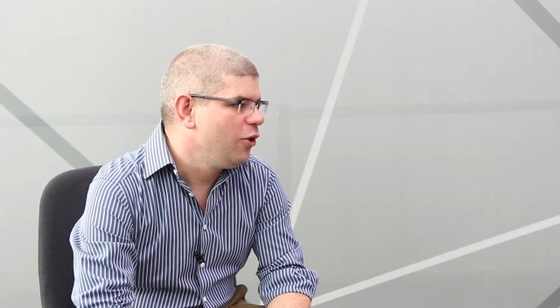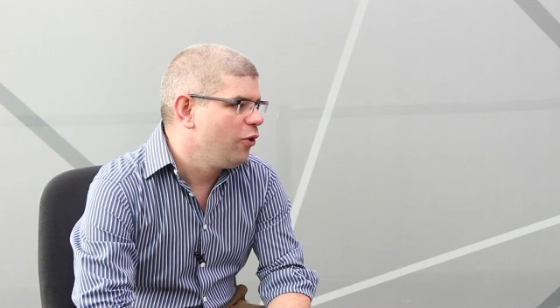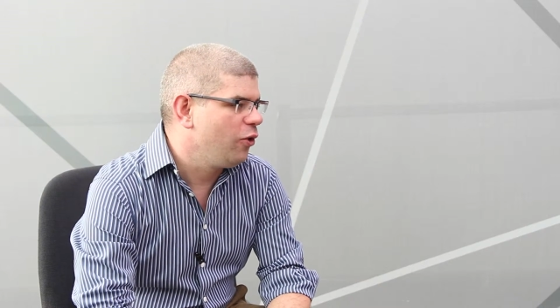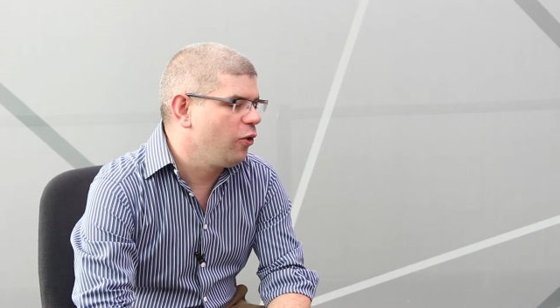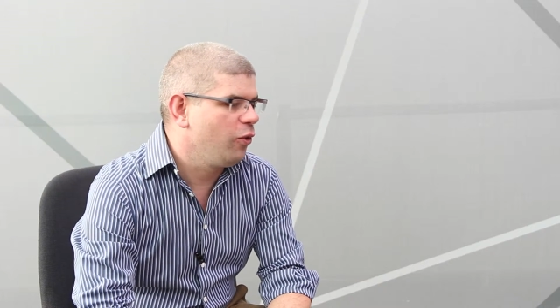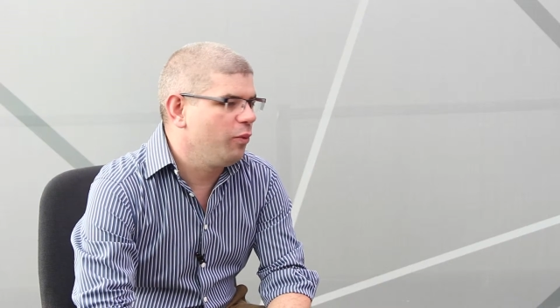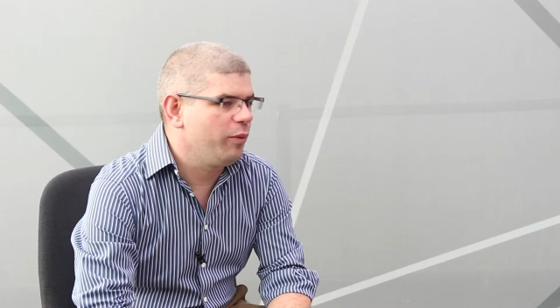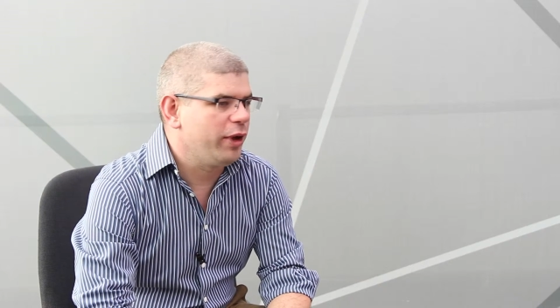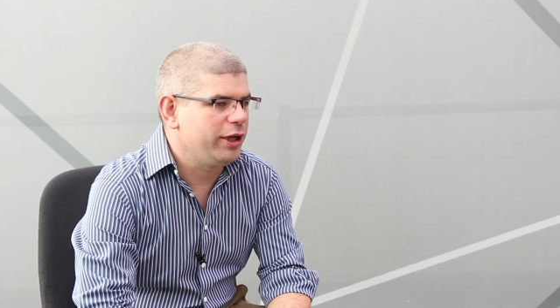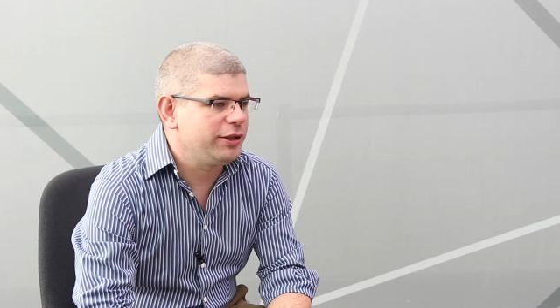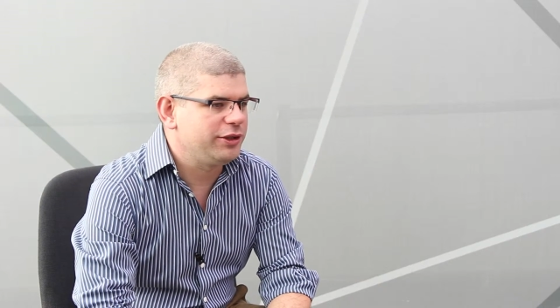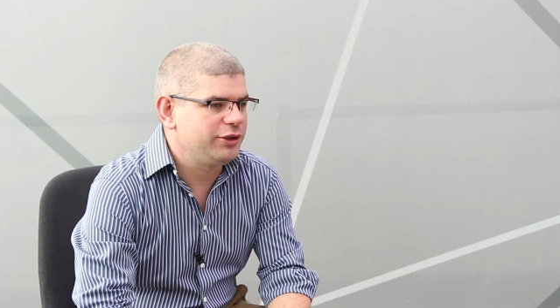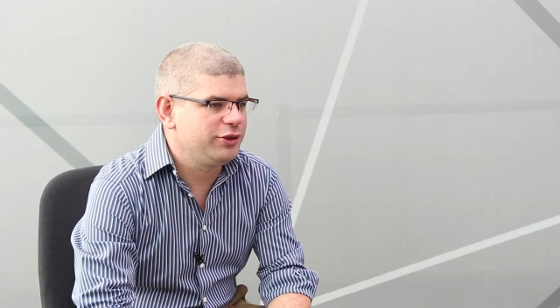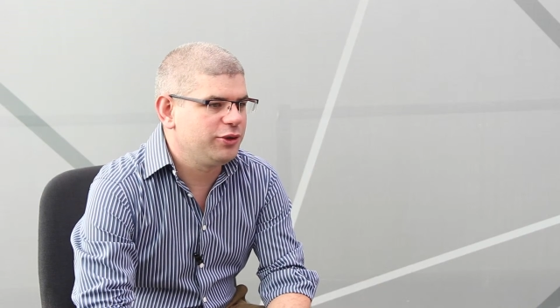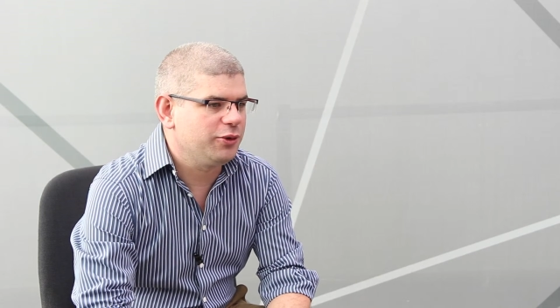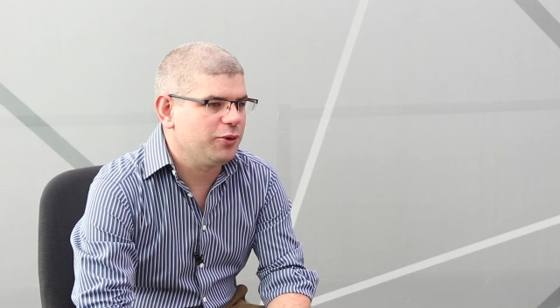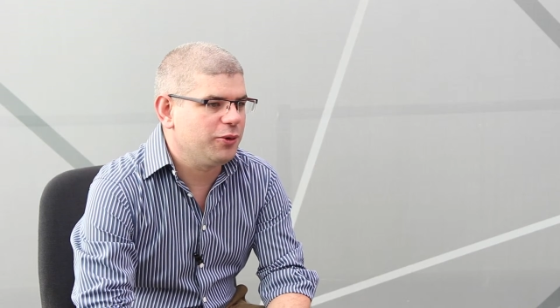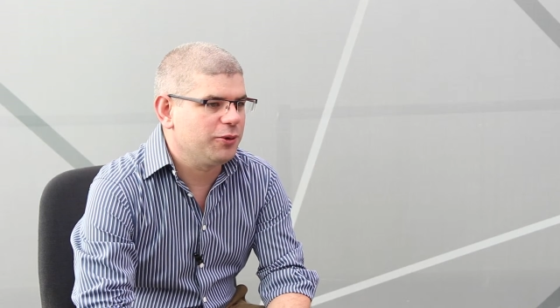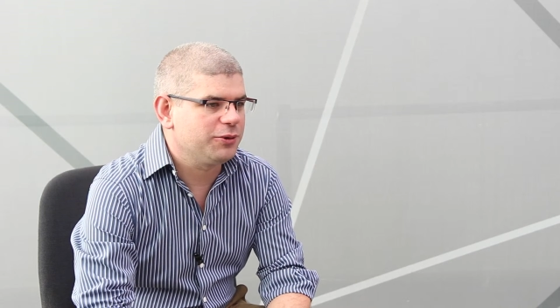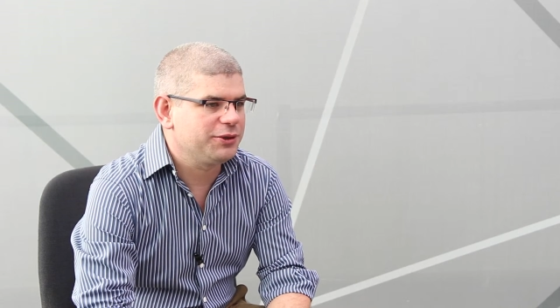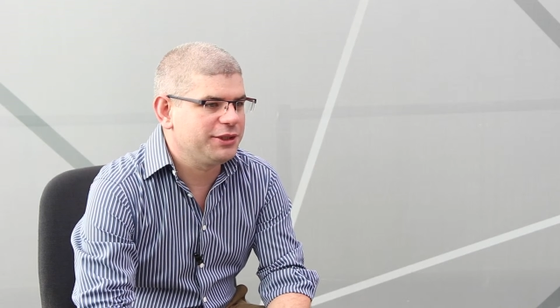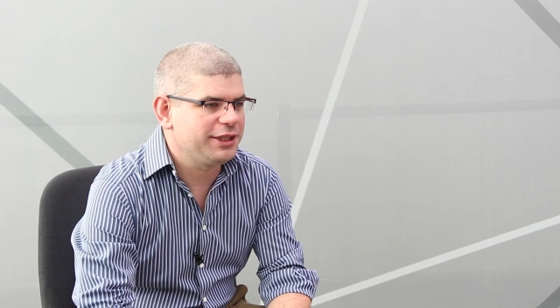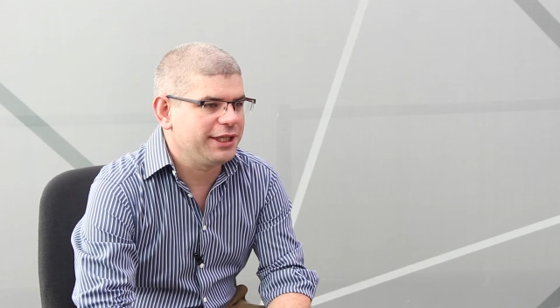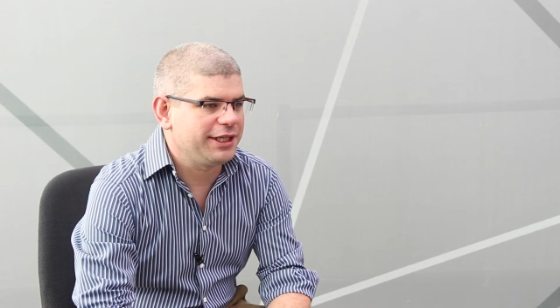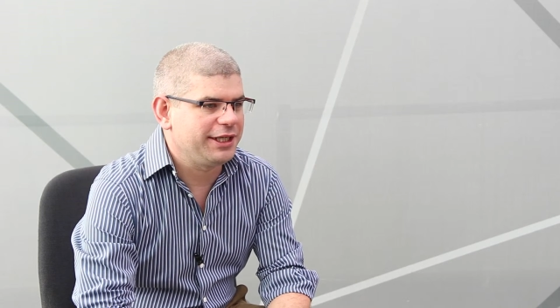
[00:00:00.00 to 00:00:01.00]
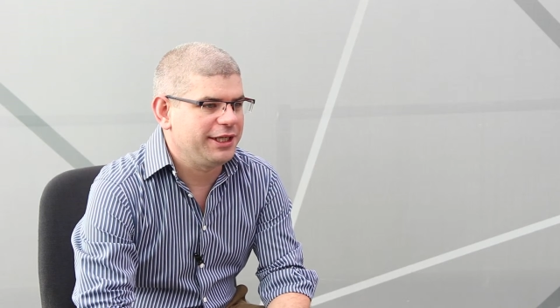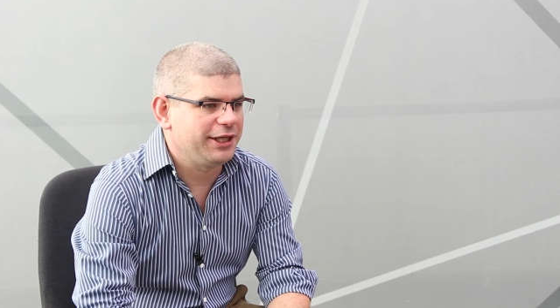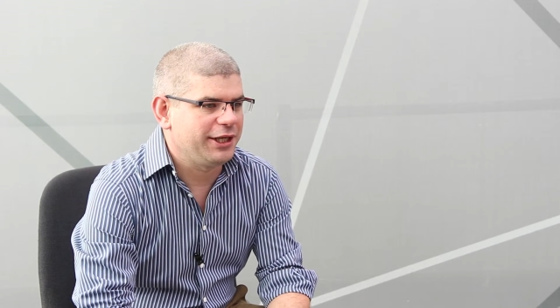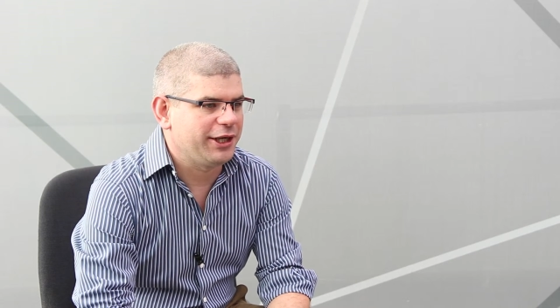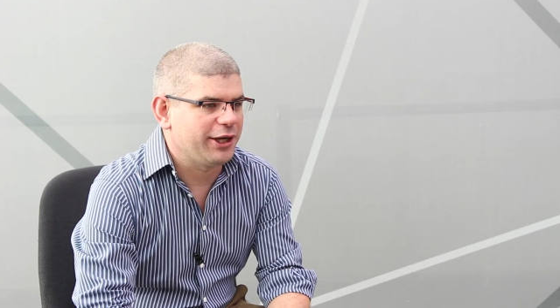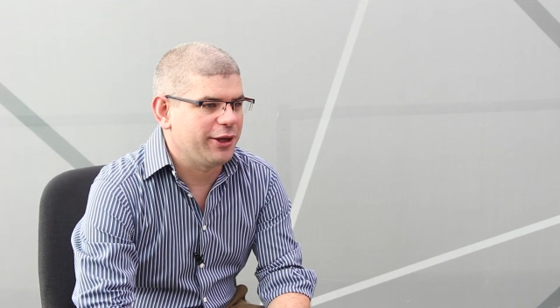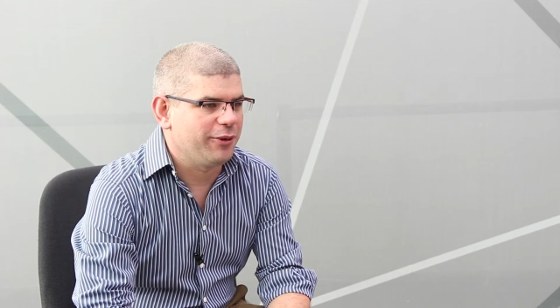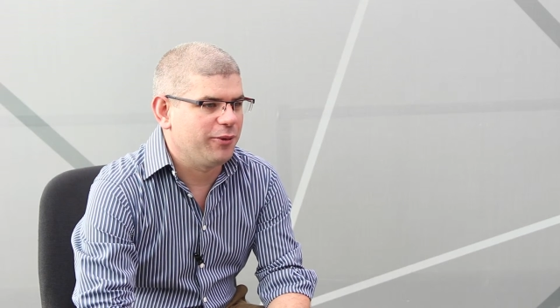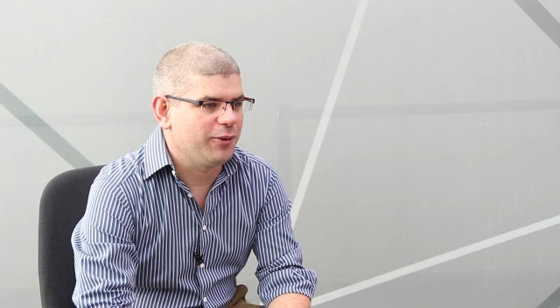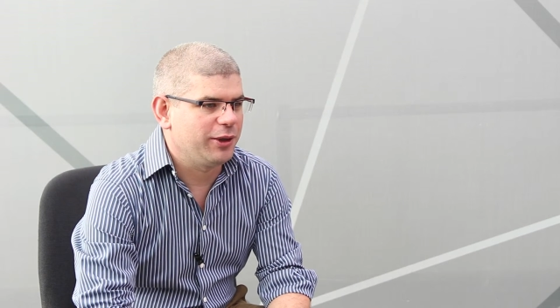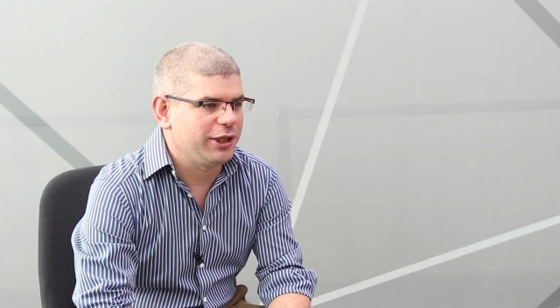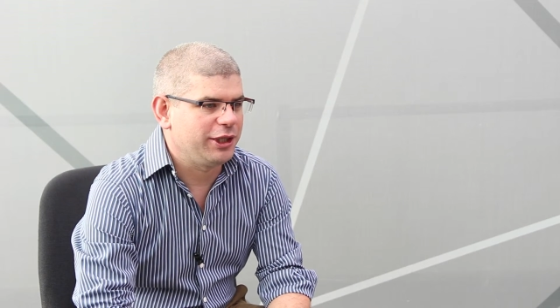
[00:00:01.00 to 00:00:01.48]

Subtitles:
almost daunting, you know,